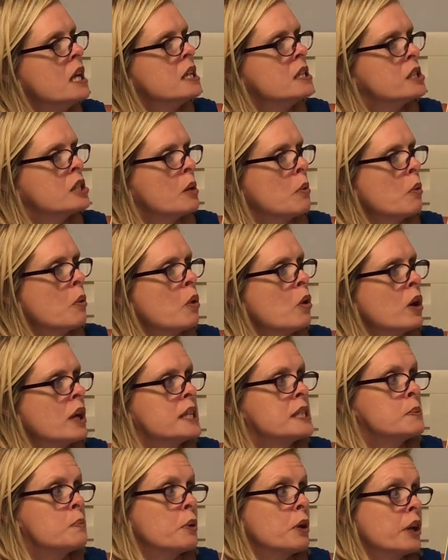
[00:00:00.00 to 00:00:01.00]
So
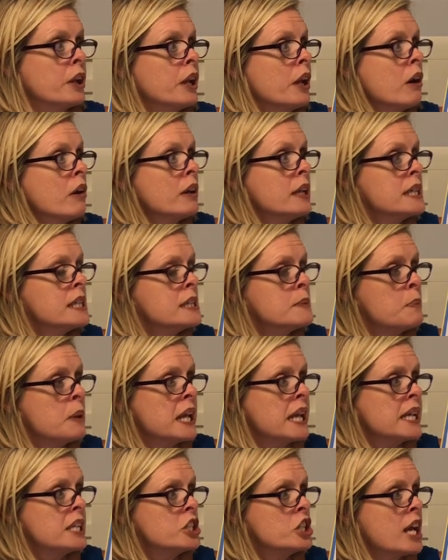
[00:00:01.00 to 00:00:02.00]
Boris put on his
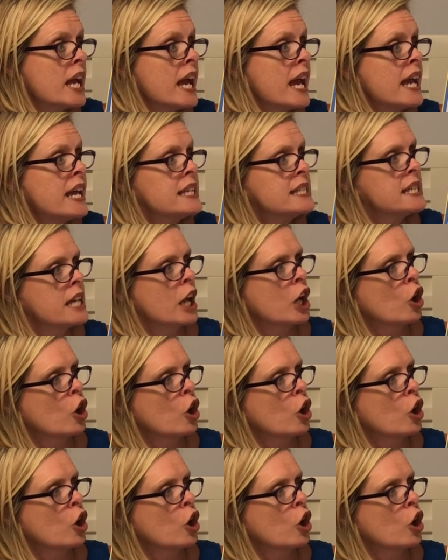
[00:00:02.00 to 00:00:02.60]
PJs